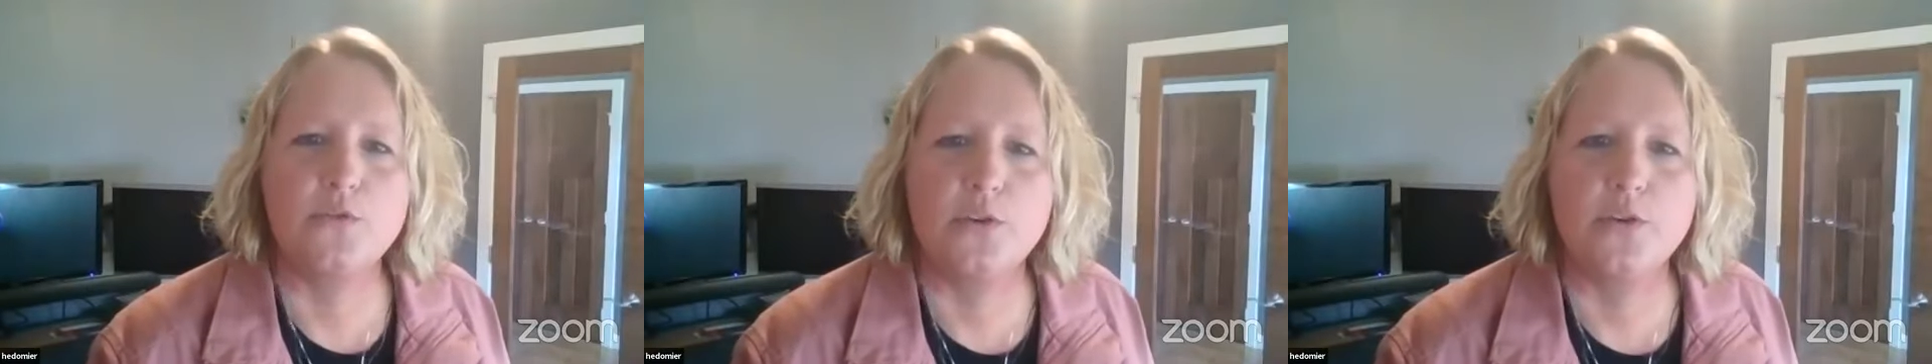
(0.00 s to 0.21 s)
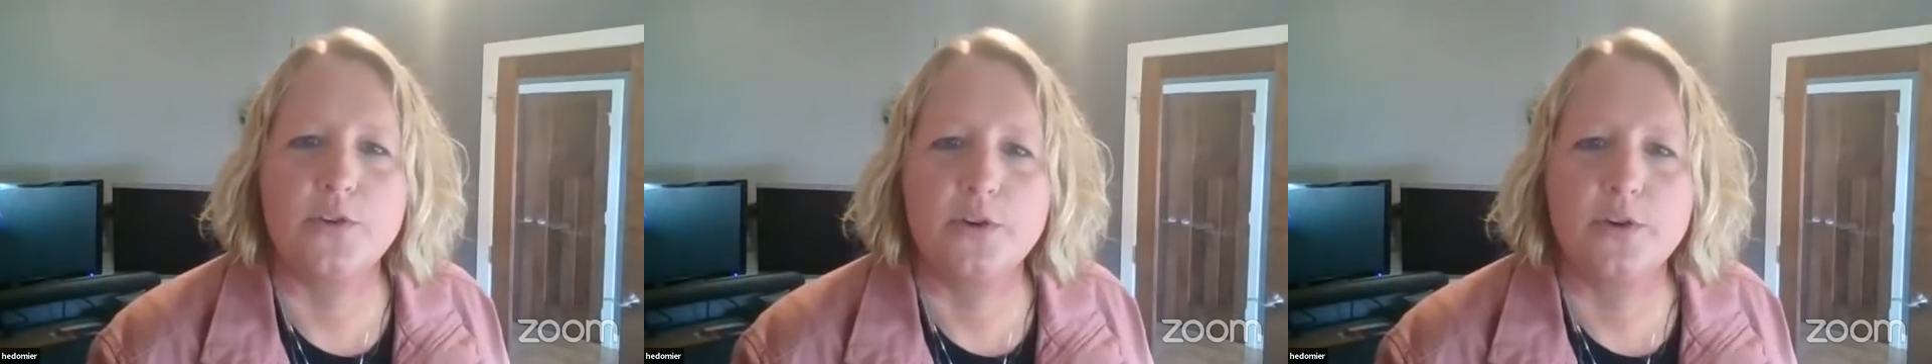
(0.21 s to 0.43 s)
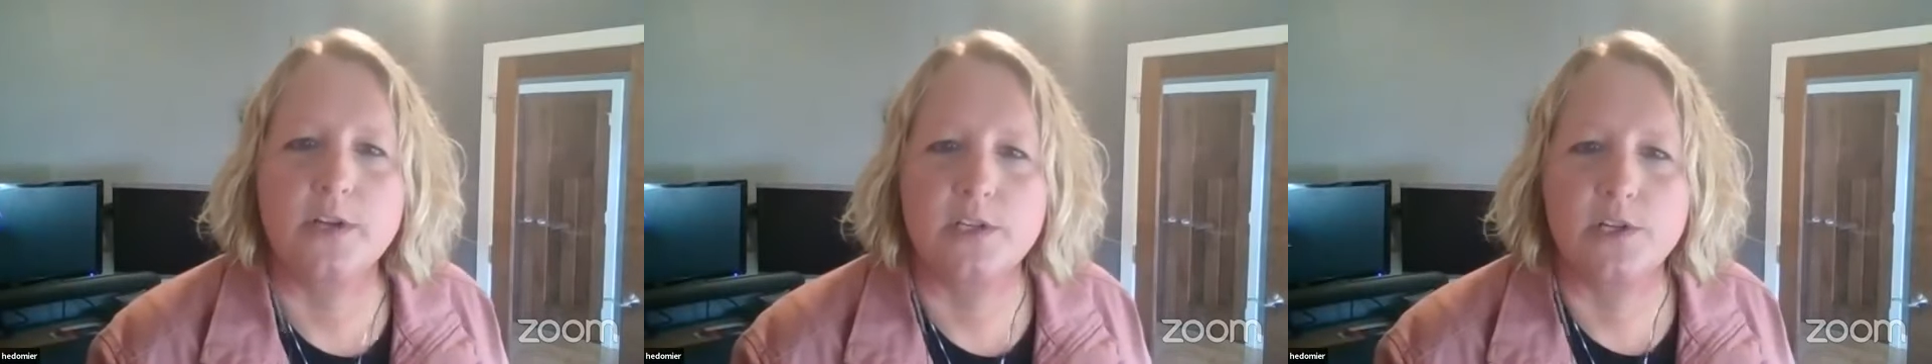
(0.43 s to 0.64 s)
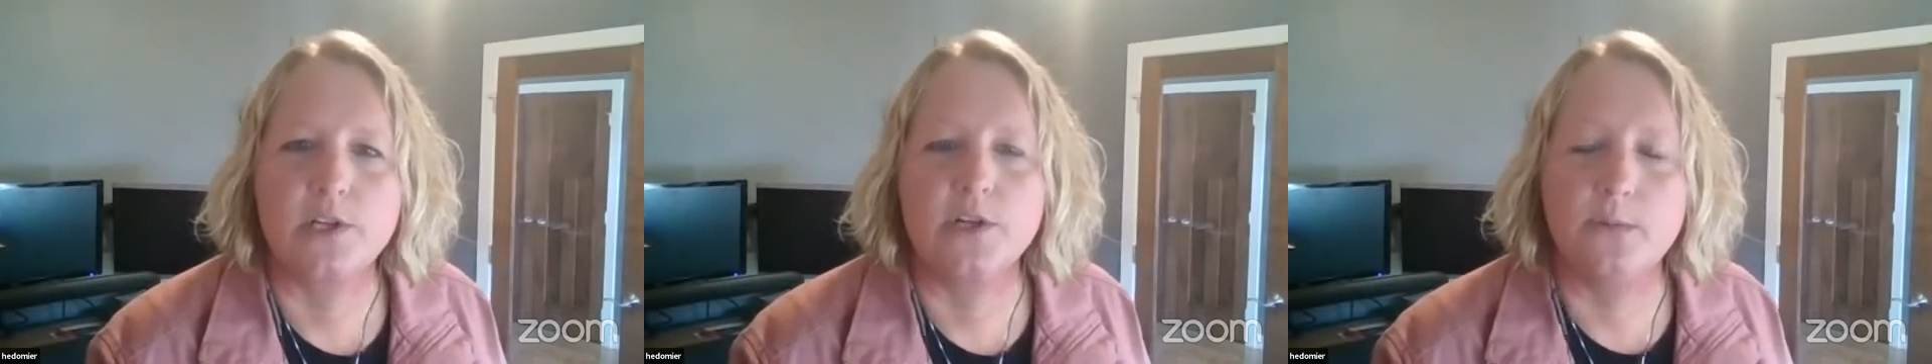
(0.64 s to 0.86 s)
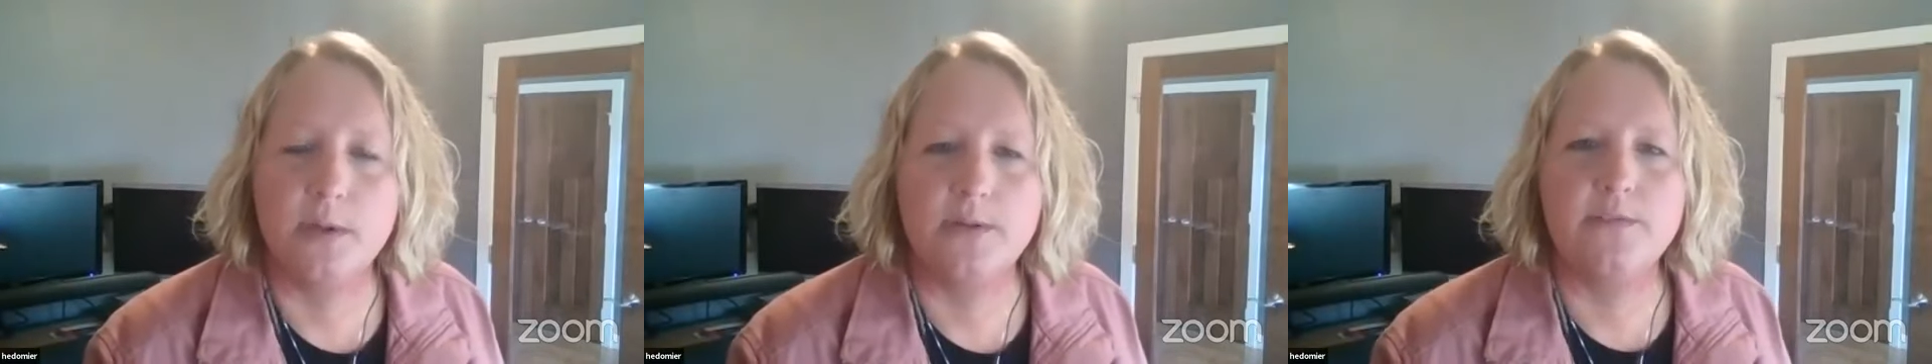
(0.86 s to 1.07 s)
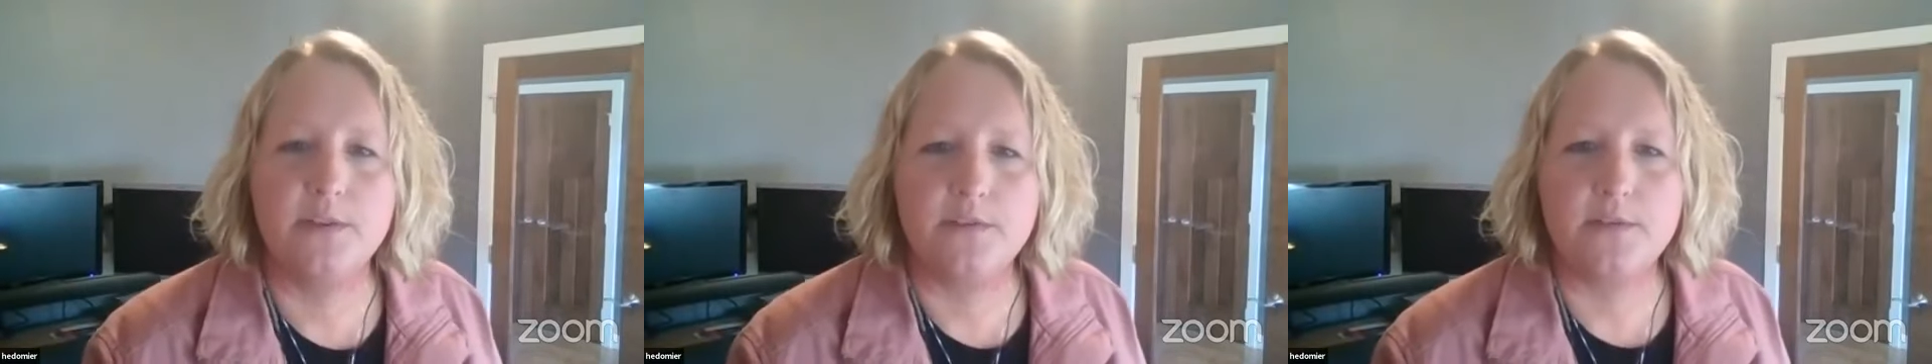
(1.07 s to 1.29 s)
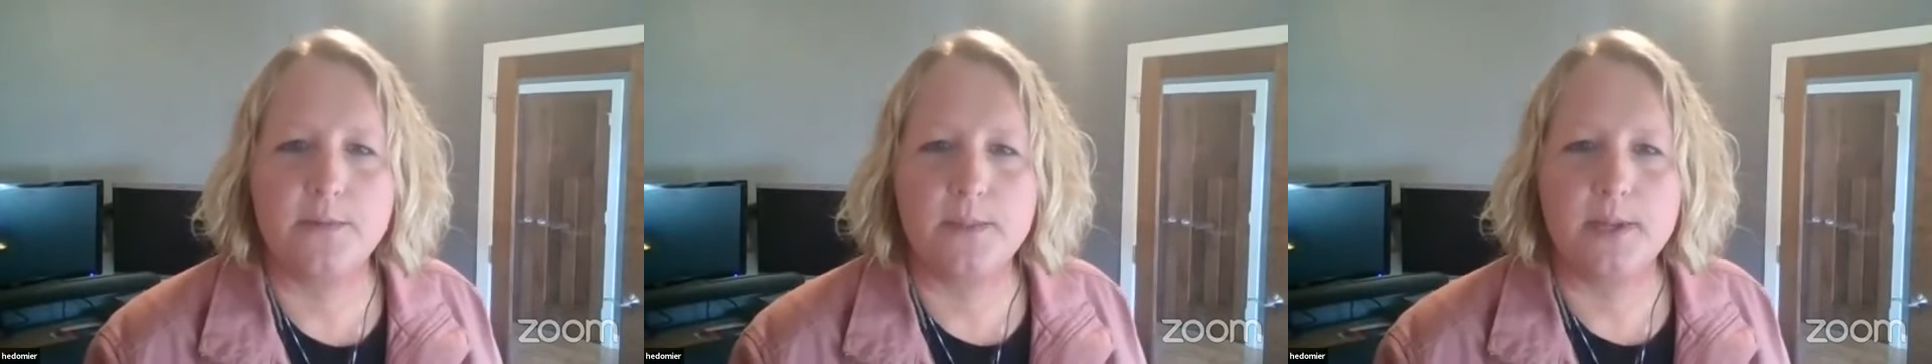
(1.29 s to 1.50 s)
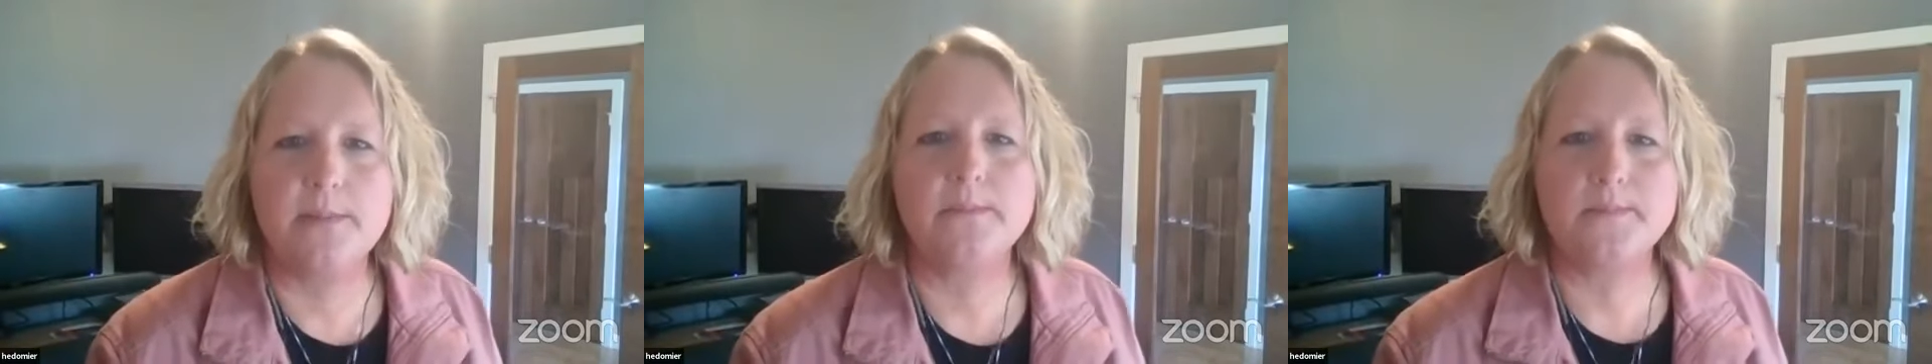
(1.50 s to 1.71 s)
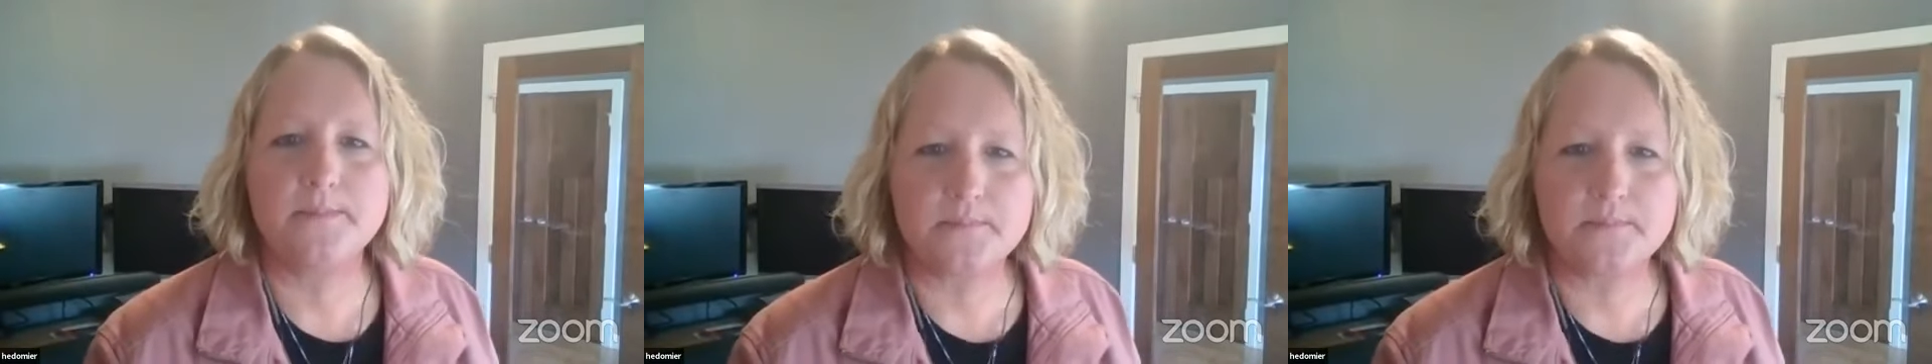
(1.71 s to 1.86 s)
further because it could be a fit for me.